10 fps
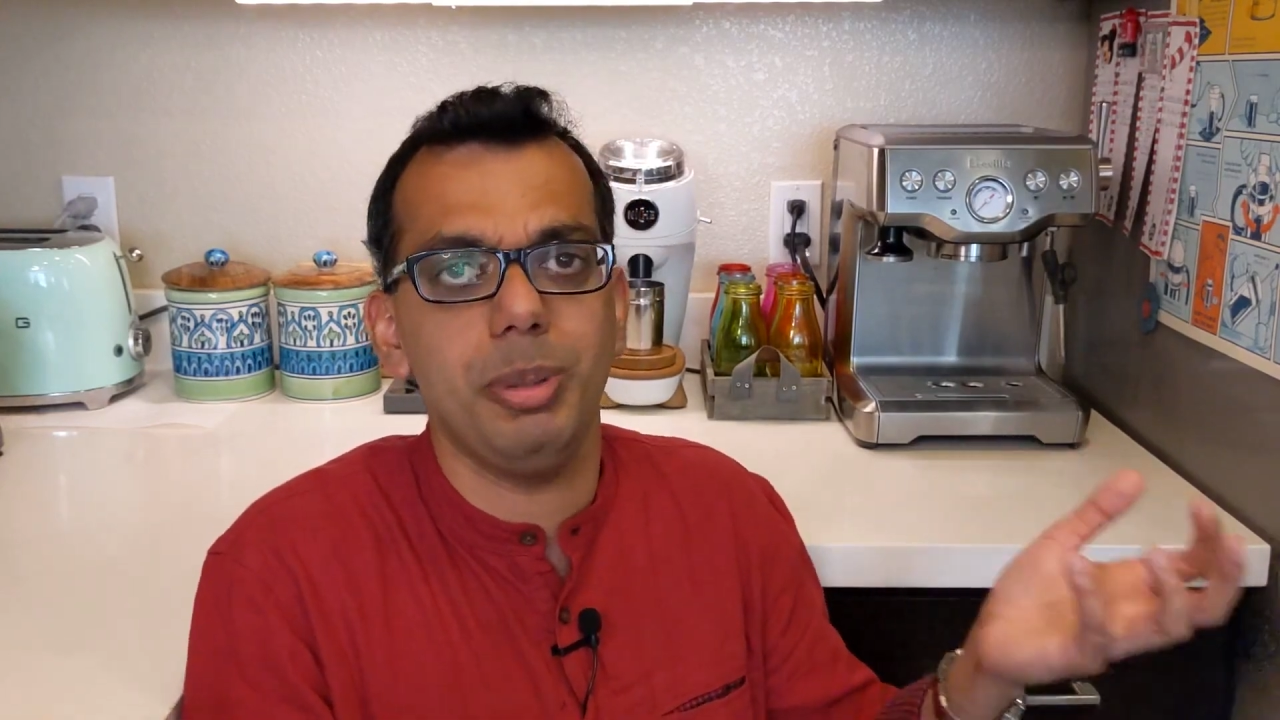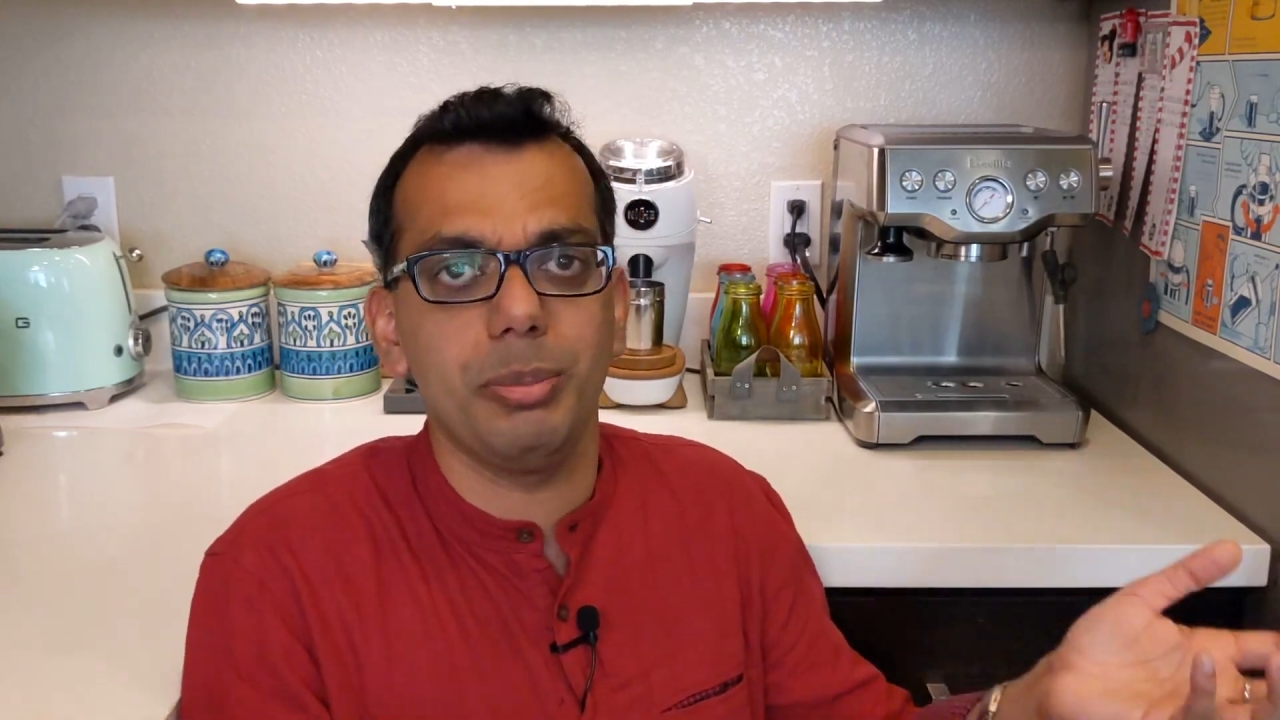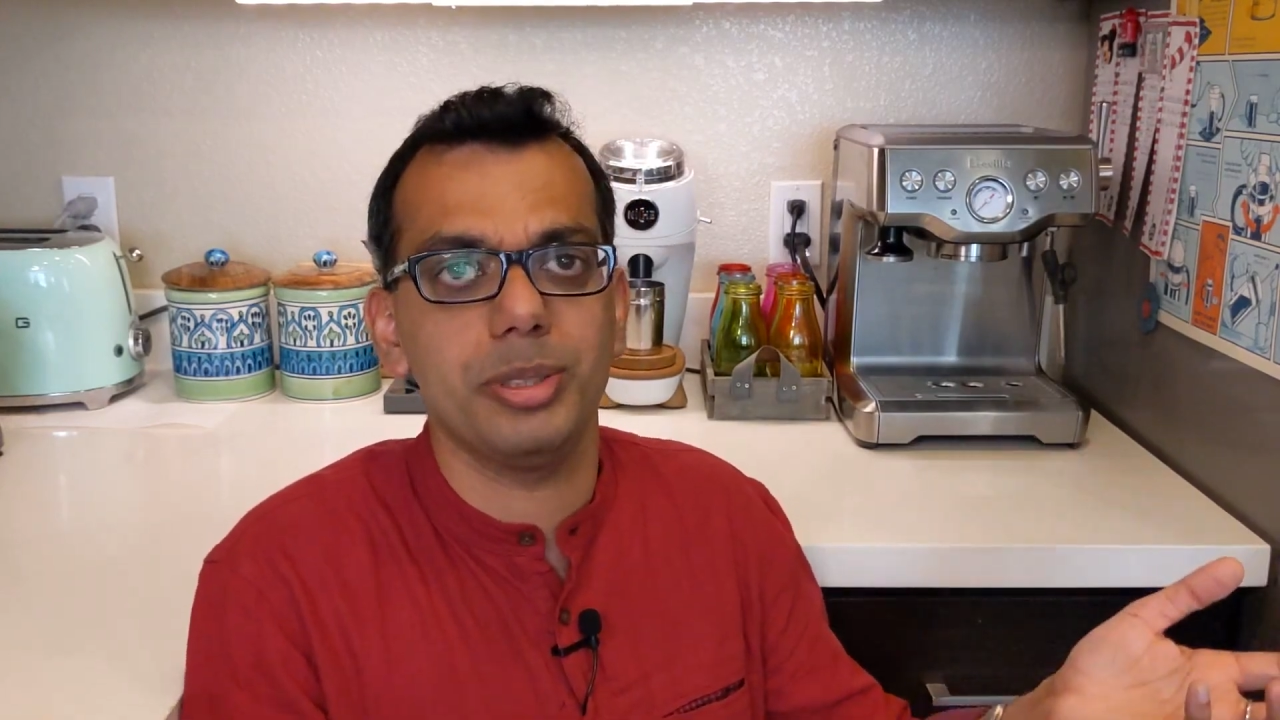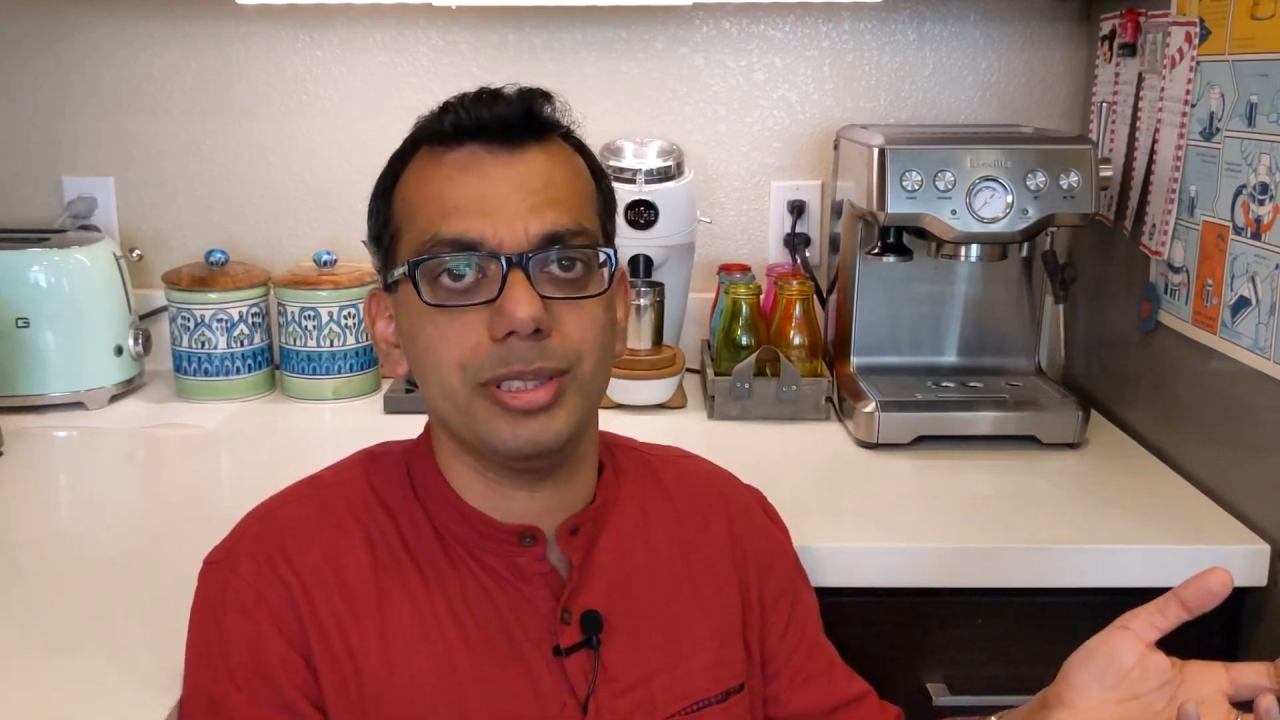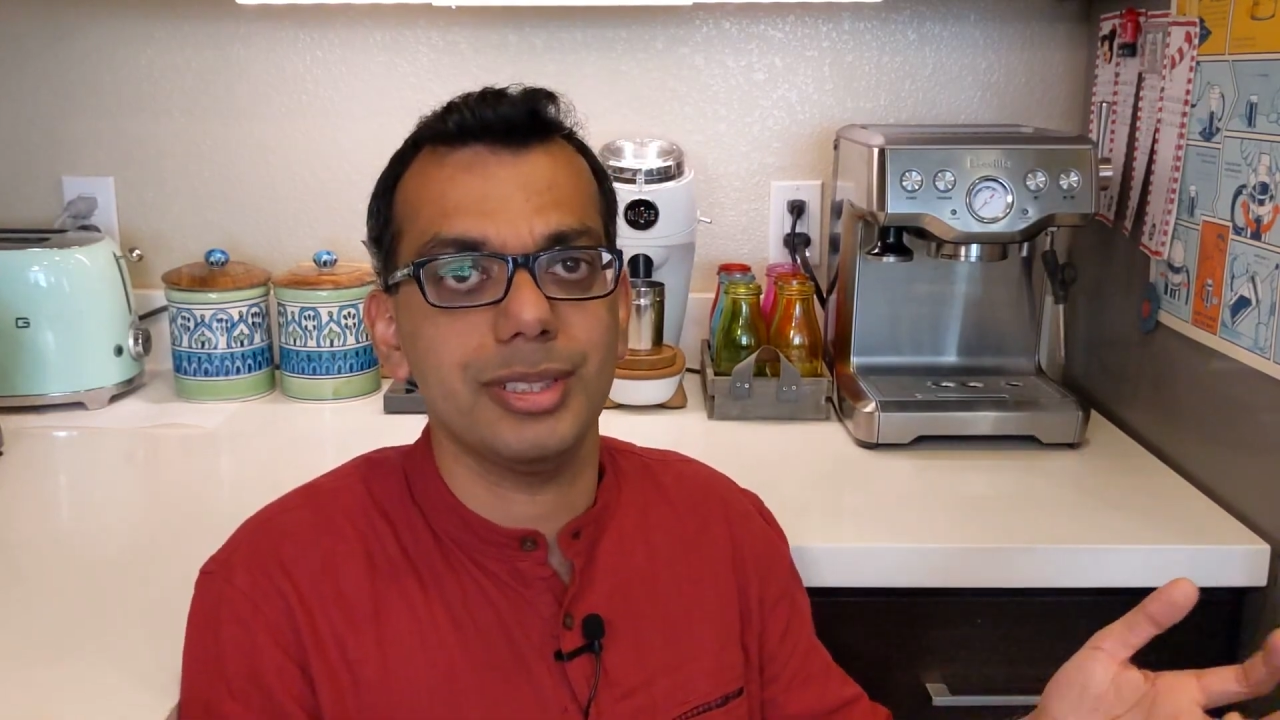
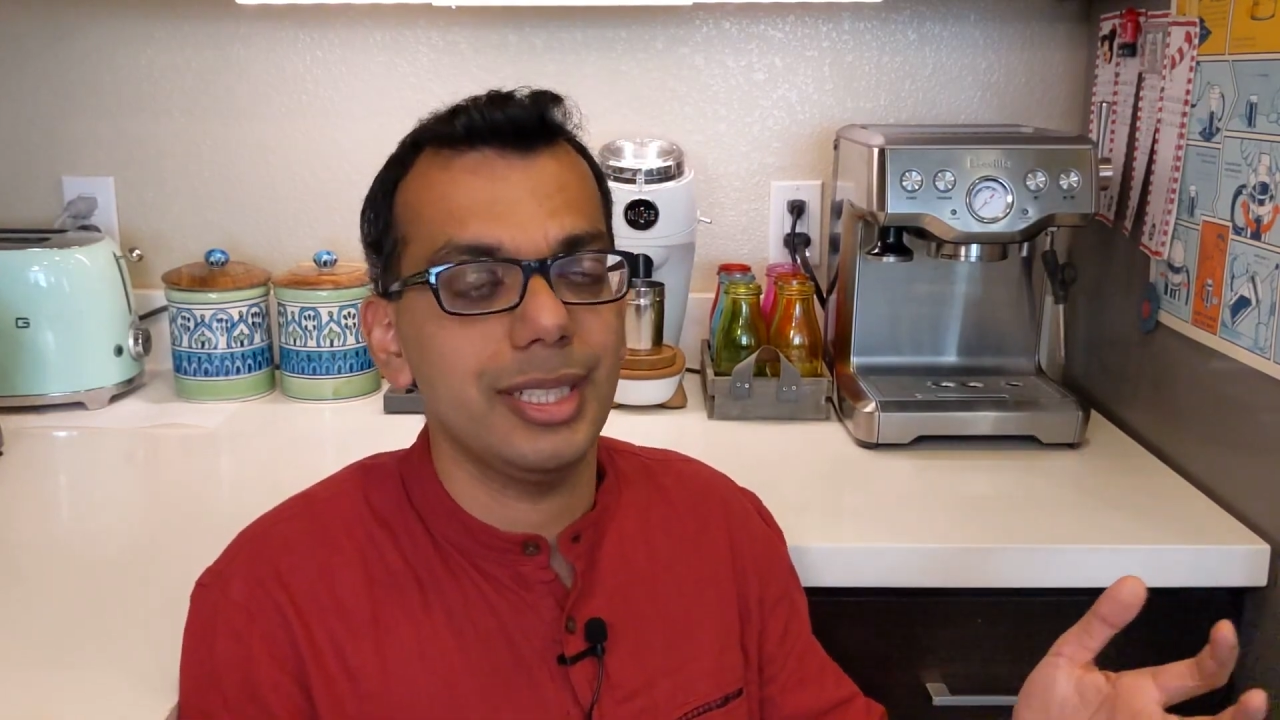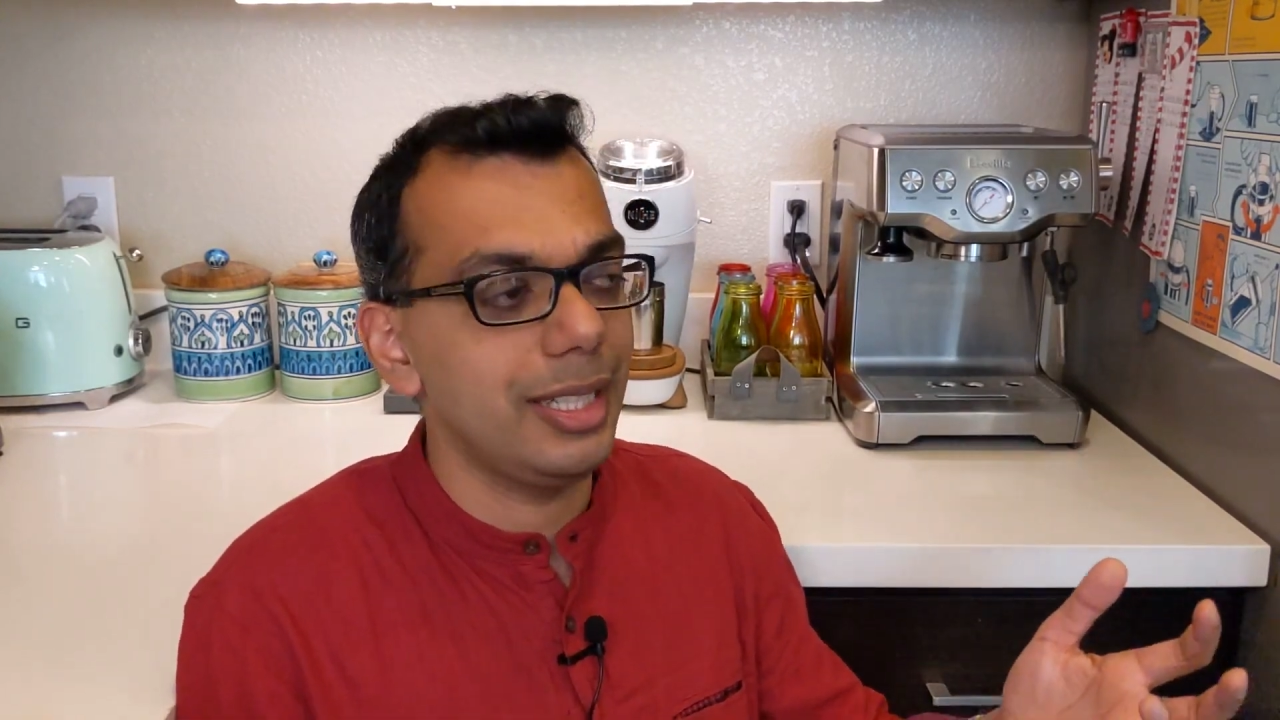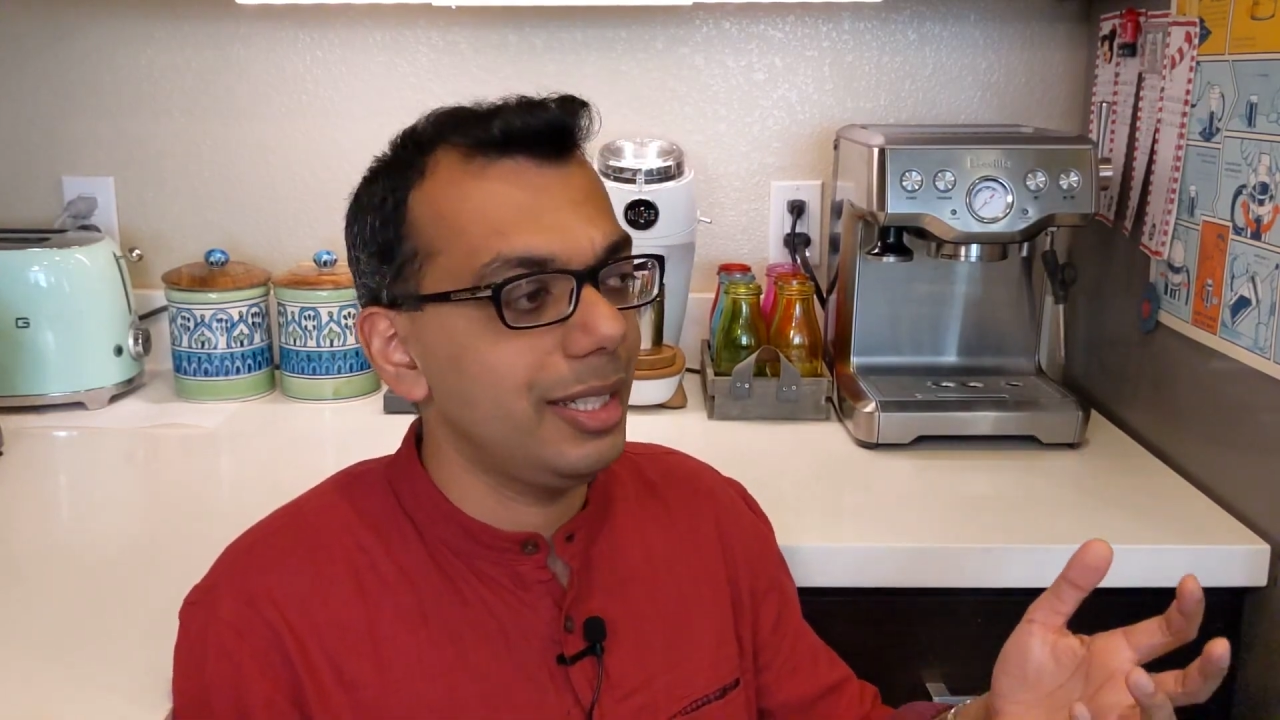people,